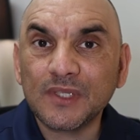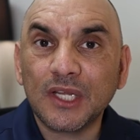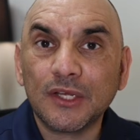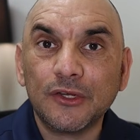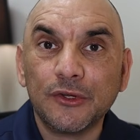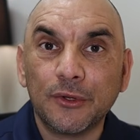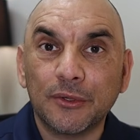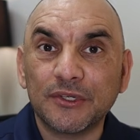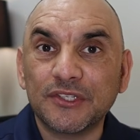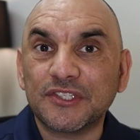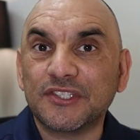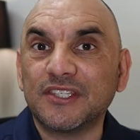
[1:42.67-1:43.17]

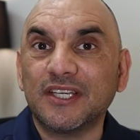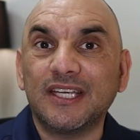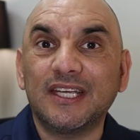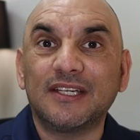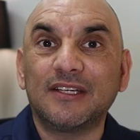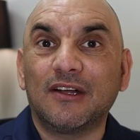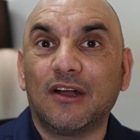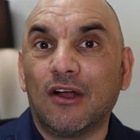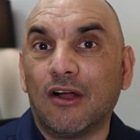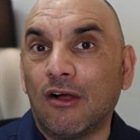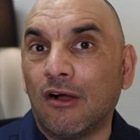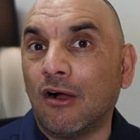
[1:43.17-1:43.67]
you're
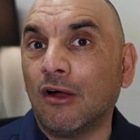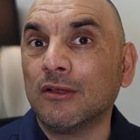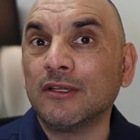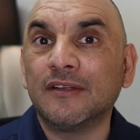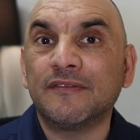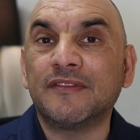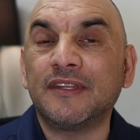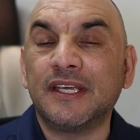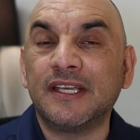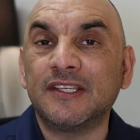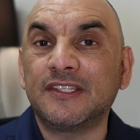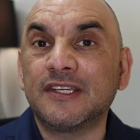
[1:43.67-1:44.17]
seeing all
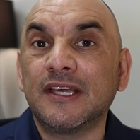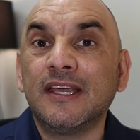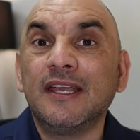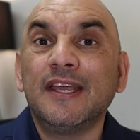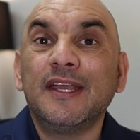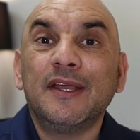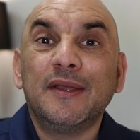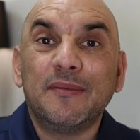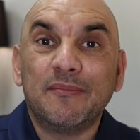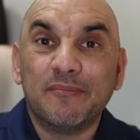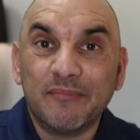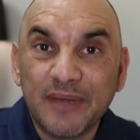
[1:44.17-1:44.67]
of these
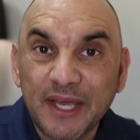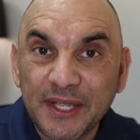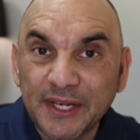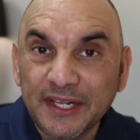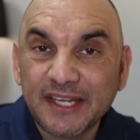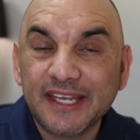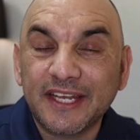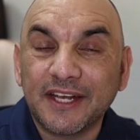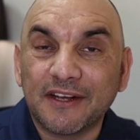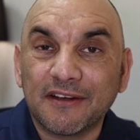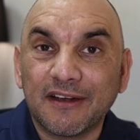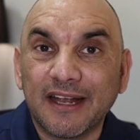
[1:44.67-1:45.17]

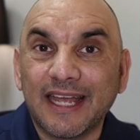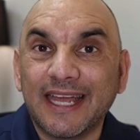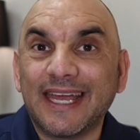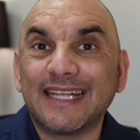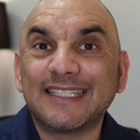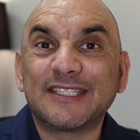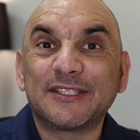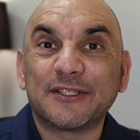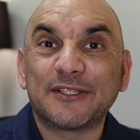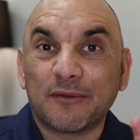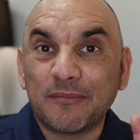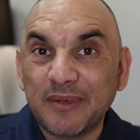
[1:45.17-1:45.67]
Medicare
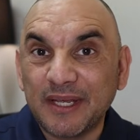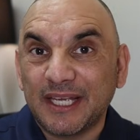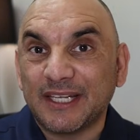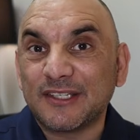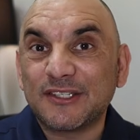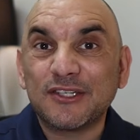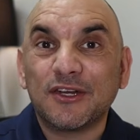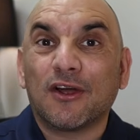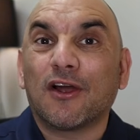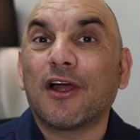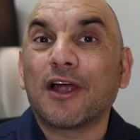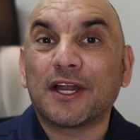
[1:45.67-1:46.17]
ads that are being
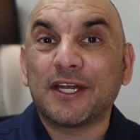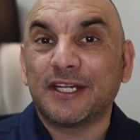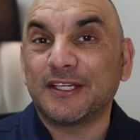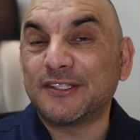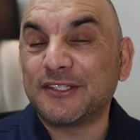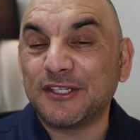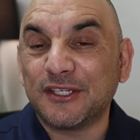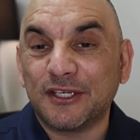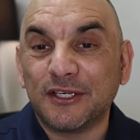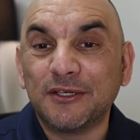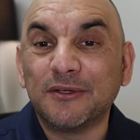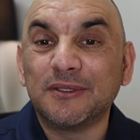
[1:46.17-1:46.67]
targeted
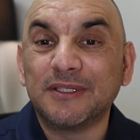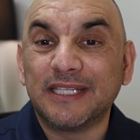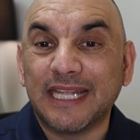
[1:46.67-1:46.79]
to you.